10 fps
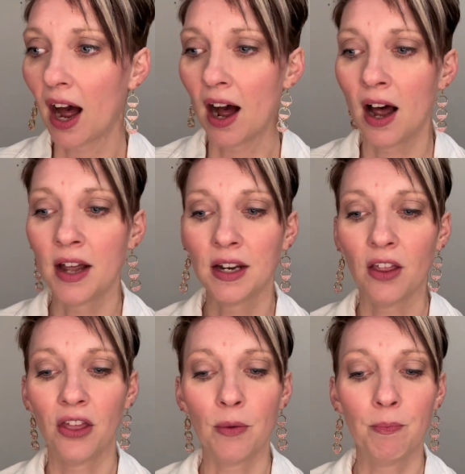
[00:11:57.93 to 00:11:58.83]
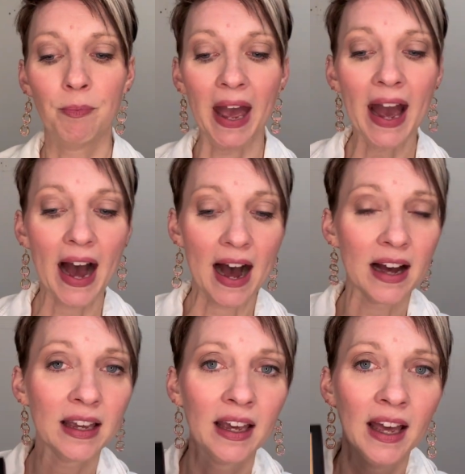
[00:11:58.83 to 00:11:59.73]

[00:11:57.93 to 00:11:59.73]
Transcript: on the back,